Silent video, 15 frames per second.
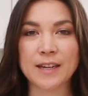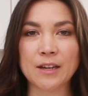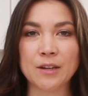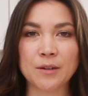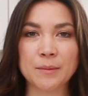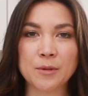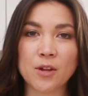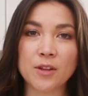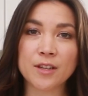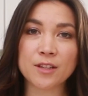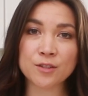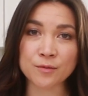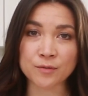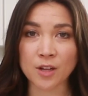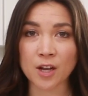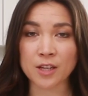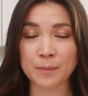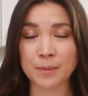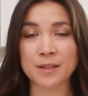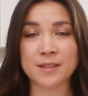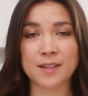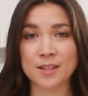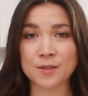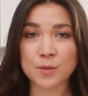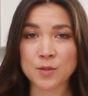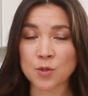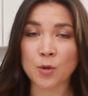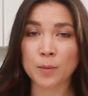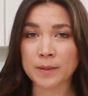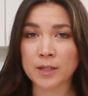Now I'm calling it souvlaki because that's
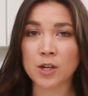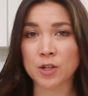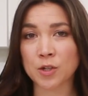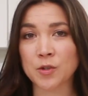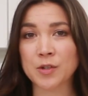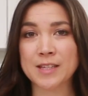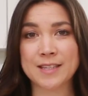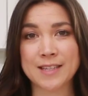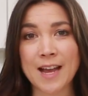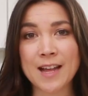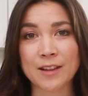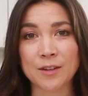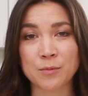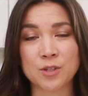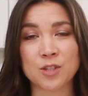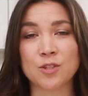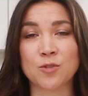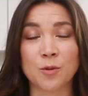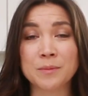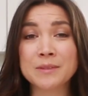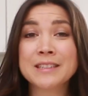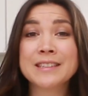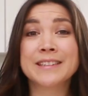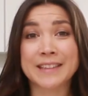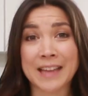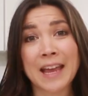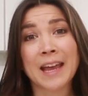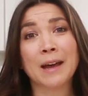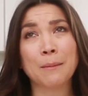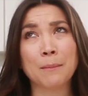what's normally on a Greek salad, which is normally
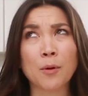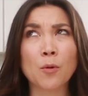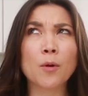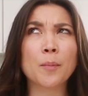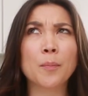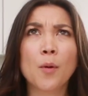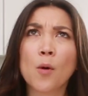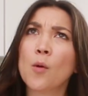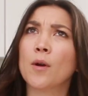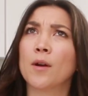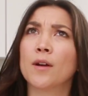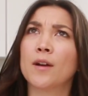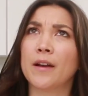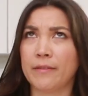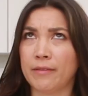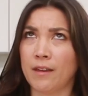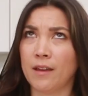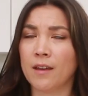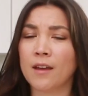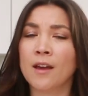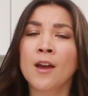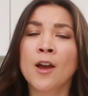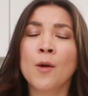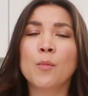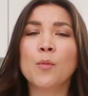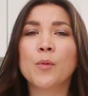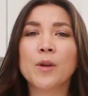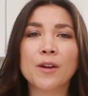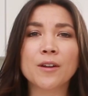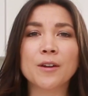lamb or pork, I think.
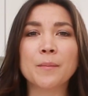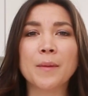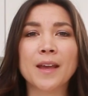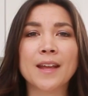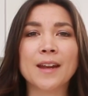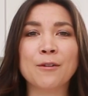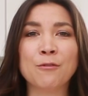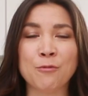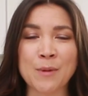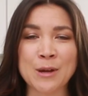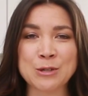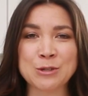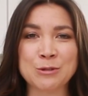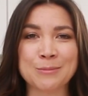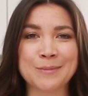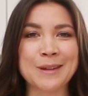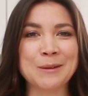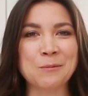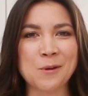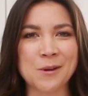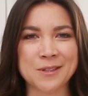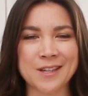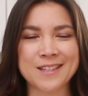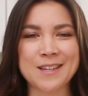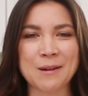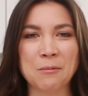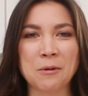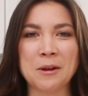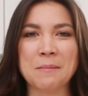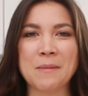But we are gonna make it out of mushroom and walnuts,
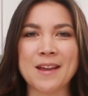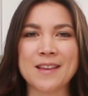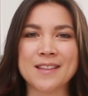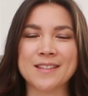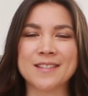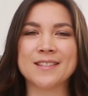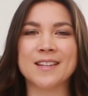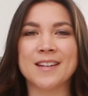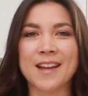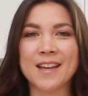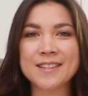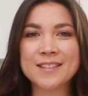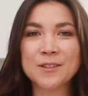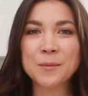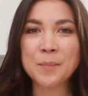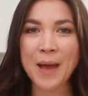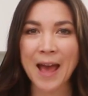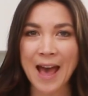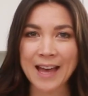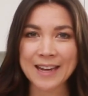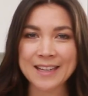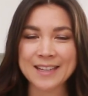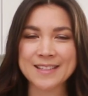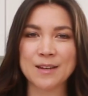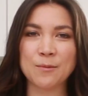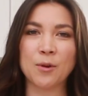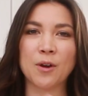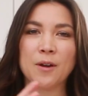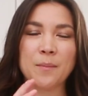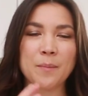and we're gonna make these nice little patties
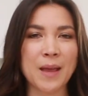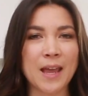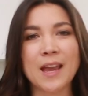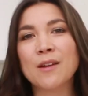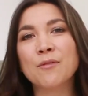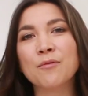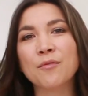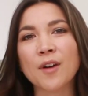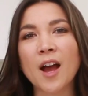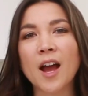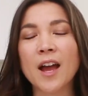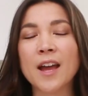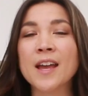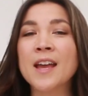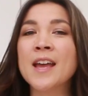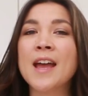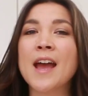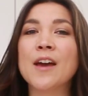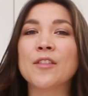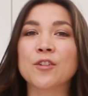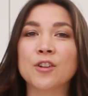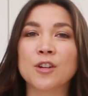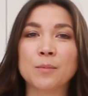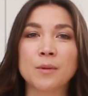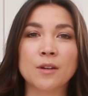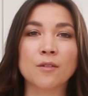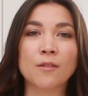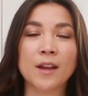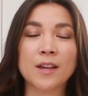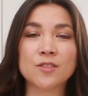that we're gonna pan fry, and they're gonna be
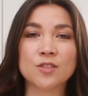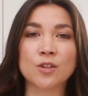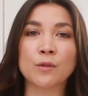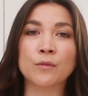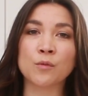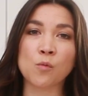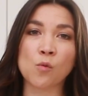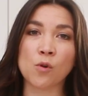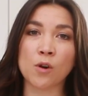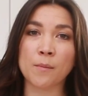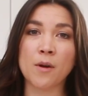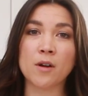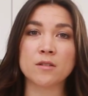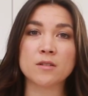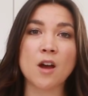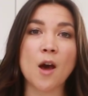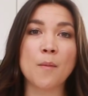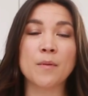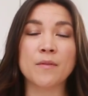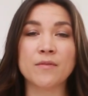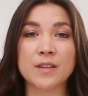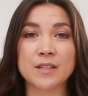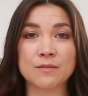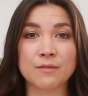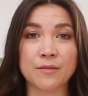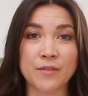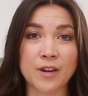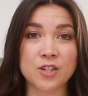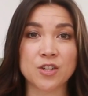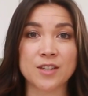great served warm on top of this
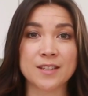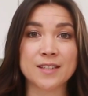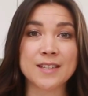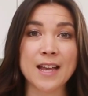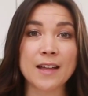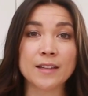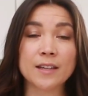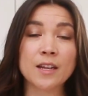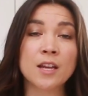refreshing salad.